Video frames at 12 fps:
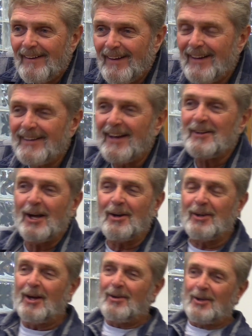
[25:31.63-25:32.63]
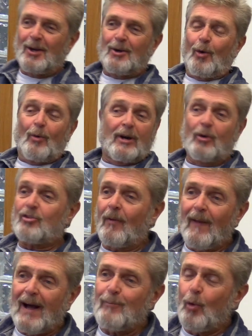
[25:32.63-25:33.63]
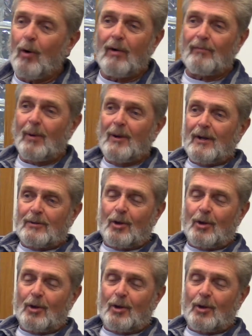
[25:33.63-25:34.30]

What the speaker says: And there's a lot more of them.